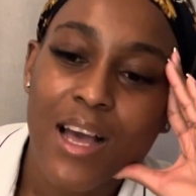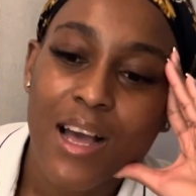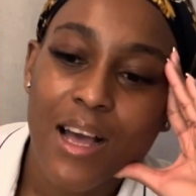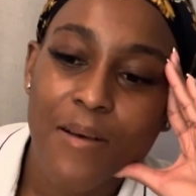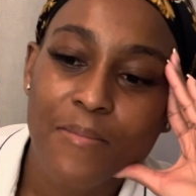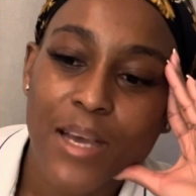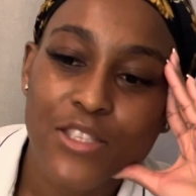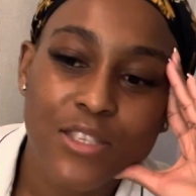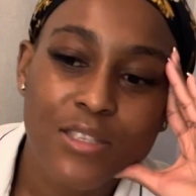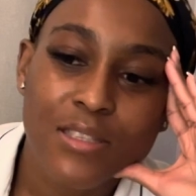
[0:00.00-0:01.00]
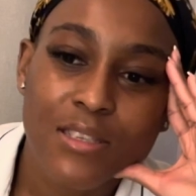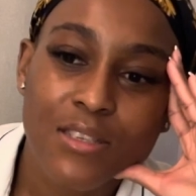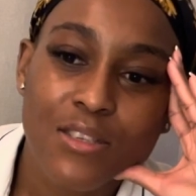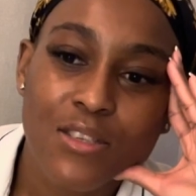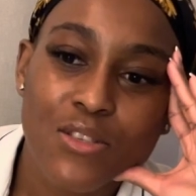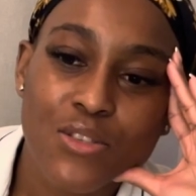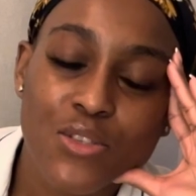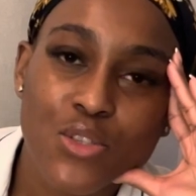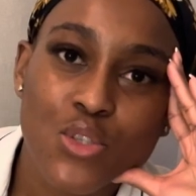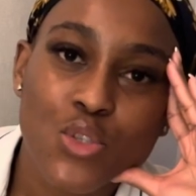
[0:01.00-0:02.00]
I just
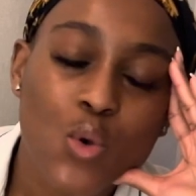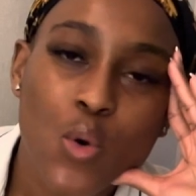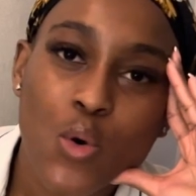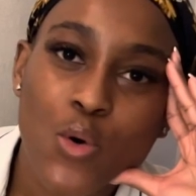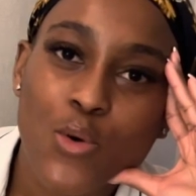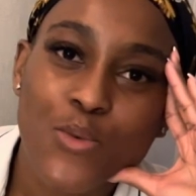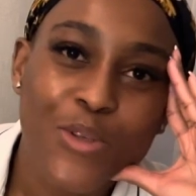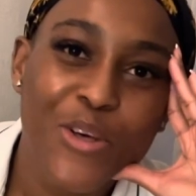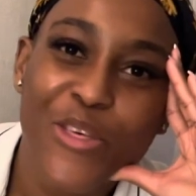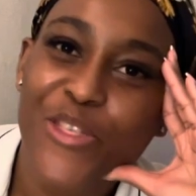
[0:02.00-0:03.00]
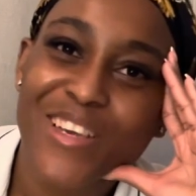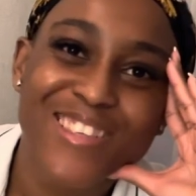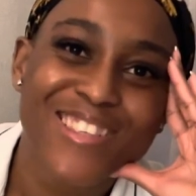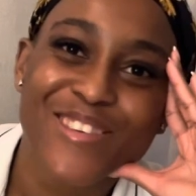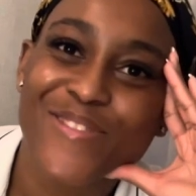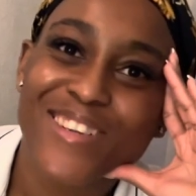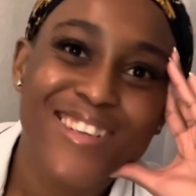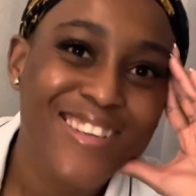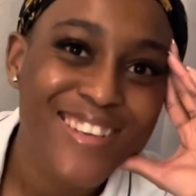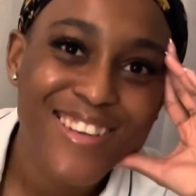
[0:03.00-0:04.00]
saw things
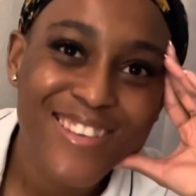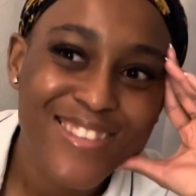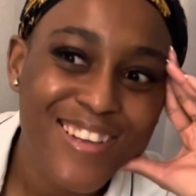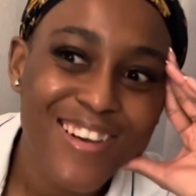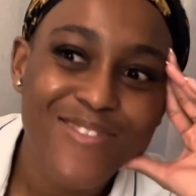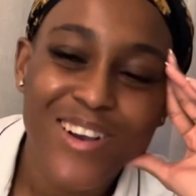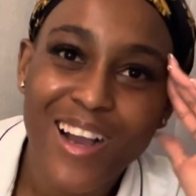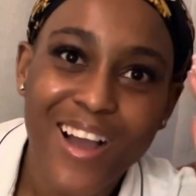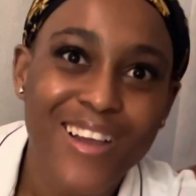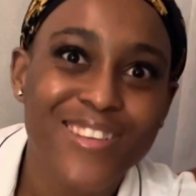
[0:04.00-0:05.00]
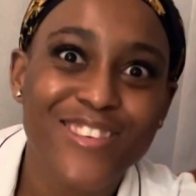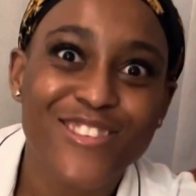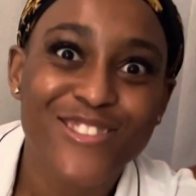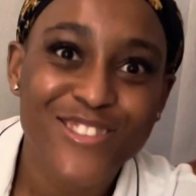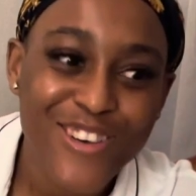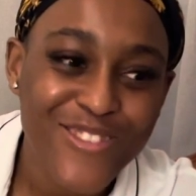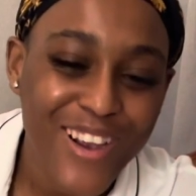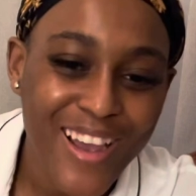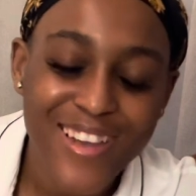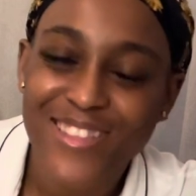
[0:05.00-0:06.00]
differently, and it's like, oh my god, you're so
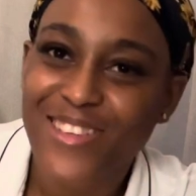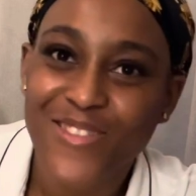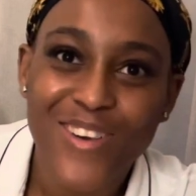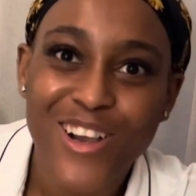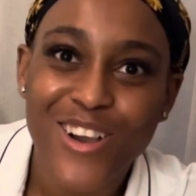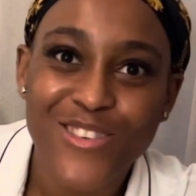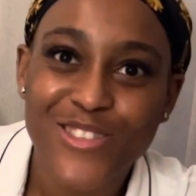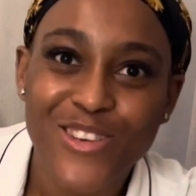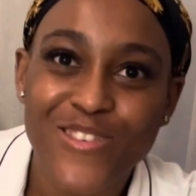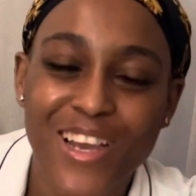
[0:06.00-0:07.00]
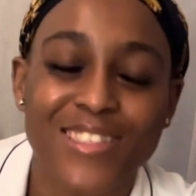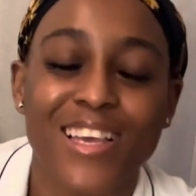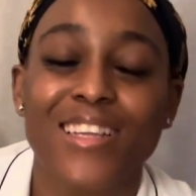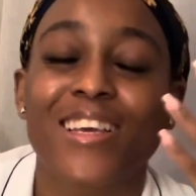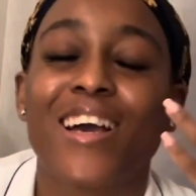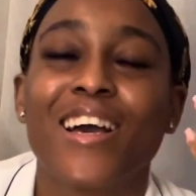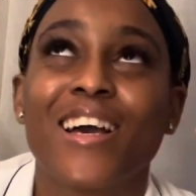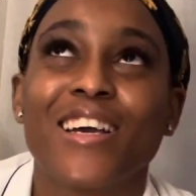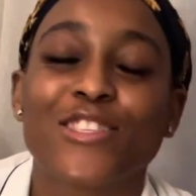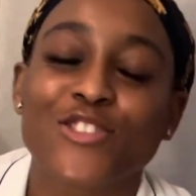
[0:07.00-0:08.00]
right, oh my god, you're so right. And
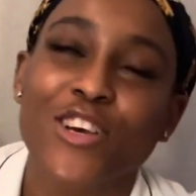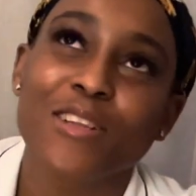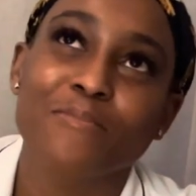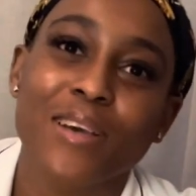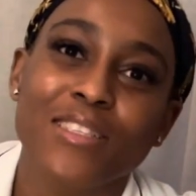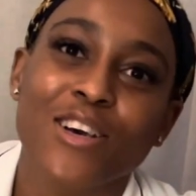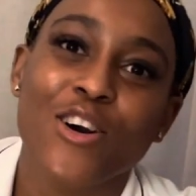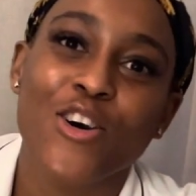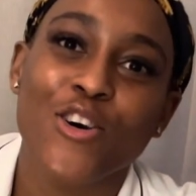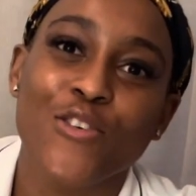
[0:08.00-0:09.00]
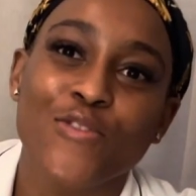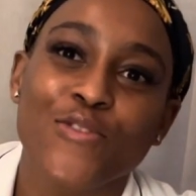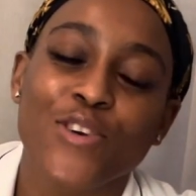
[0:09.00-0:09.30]
it's not a matter of